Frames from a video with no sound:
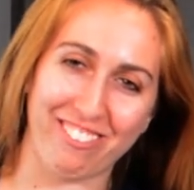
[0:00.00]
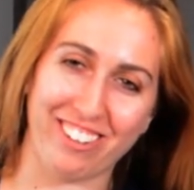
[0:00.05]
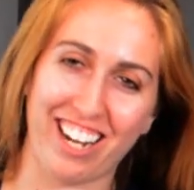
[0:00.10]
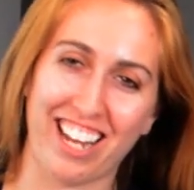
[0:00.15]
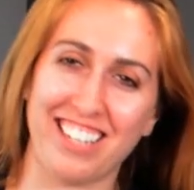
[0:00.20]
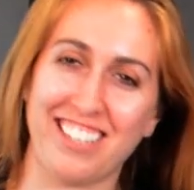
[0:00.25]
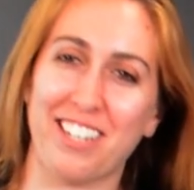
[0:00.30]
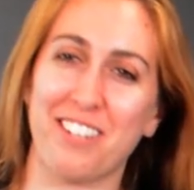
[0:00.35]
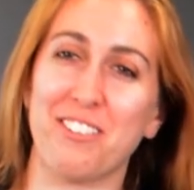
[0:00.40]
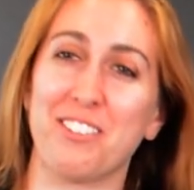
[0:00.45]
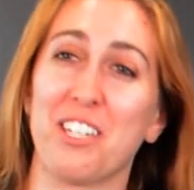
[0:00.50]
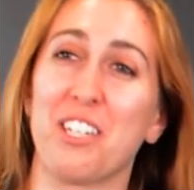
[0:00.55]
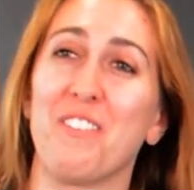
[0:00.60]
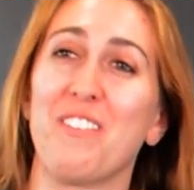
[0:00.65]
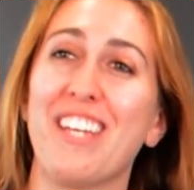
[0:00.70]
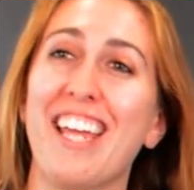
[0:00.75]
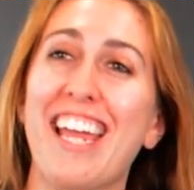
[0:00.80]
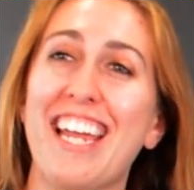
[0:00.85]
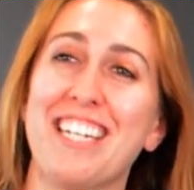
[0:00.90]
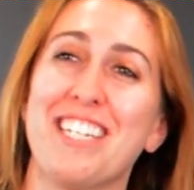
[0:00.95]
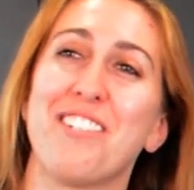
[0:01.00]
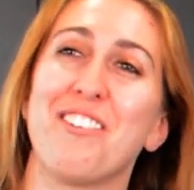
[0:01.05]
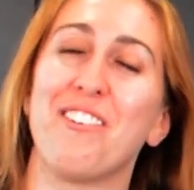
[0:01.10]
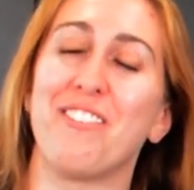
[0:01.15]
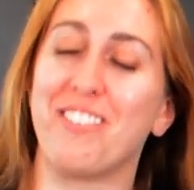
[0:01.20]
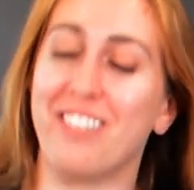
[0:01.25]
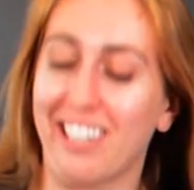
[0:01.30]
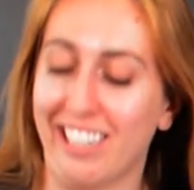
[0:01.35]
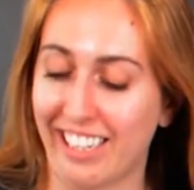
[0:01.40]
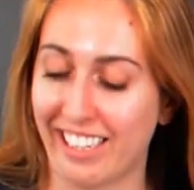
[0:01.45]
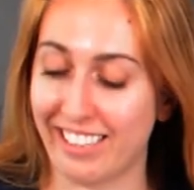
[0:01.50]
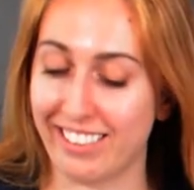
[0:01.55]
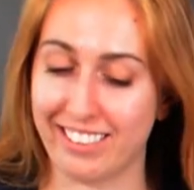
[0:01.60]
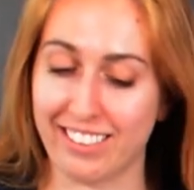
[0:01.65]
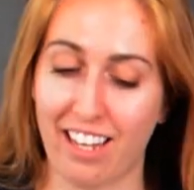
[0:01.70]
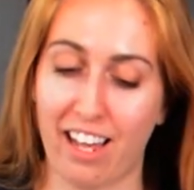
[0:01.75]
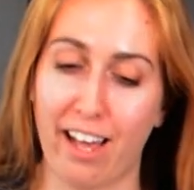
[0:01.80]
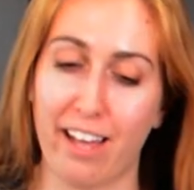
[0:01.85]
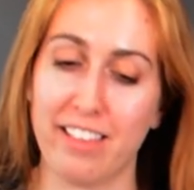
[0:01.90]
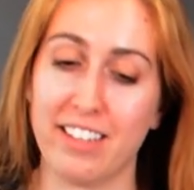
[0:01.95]
when I said it was gonna be H-Tall cookies.
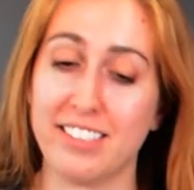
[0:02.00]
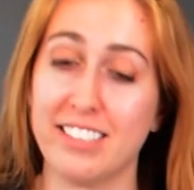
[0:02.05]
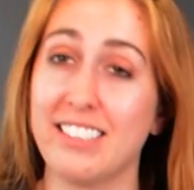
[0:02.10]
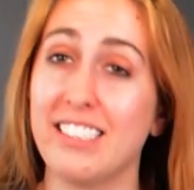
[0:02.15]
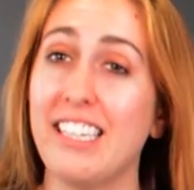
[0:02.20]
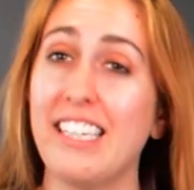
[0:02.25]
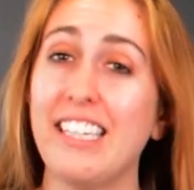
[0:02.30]
This is